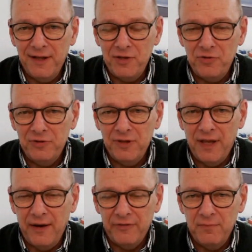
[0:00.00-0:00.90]
Let's do that
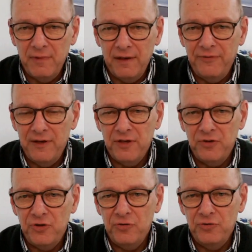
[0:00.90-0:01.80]
after my
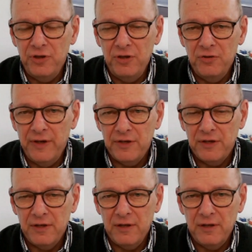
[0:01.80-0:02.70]
visit to the US.